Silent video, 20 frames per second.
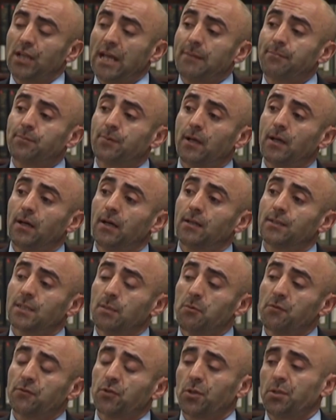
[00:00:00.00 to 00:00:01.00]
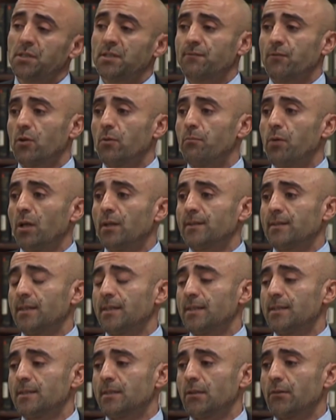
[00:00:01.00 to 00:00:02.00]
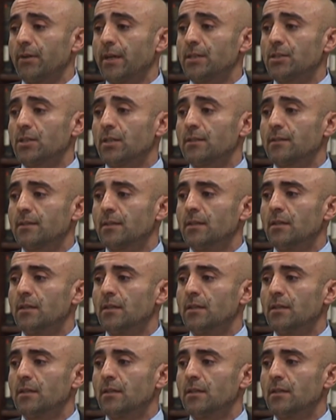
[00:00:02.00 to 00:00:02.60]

shape uh, some of Turkey's foreign policy considerations.